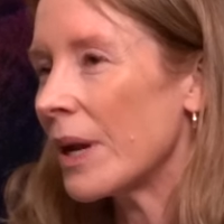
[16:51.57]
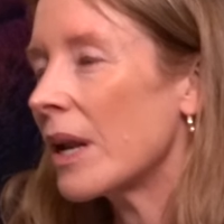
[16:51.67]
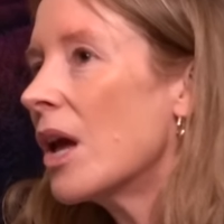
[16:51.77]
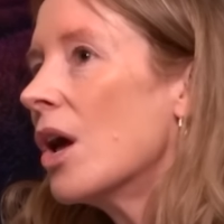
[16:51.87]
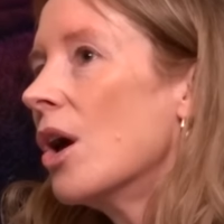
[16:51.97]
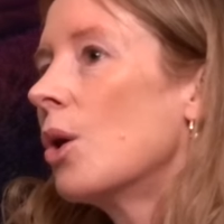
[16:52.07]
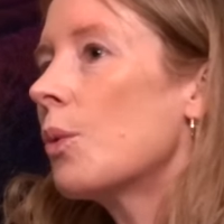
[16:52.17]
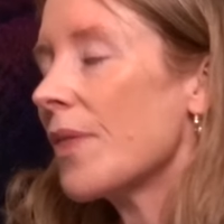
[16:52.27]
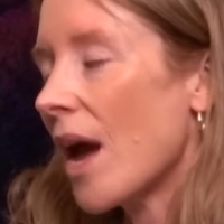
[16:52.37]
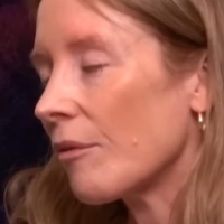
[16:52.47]
But
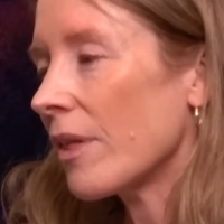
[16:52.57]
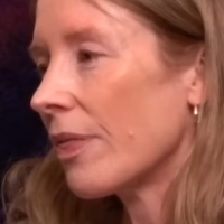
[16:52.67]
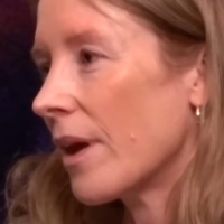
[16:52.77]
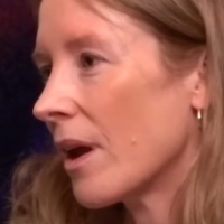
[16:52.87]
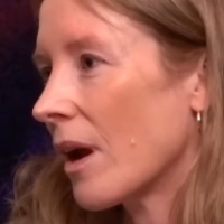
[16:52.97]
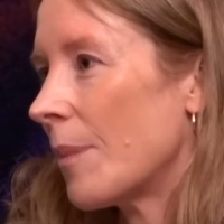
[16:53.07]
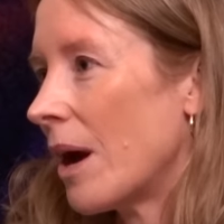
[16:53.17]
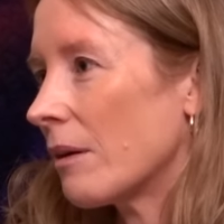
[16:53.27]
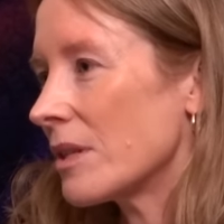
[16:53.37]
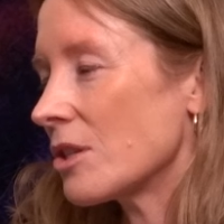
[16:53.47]
with everything
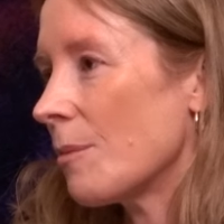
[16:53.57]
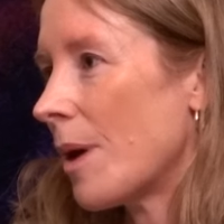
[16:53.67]
it's all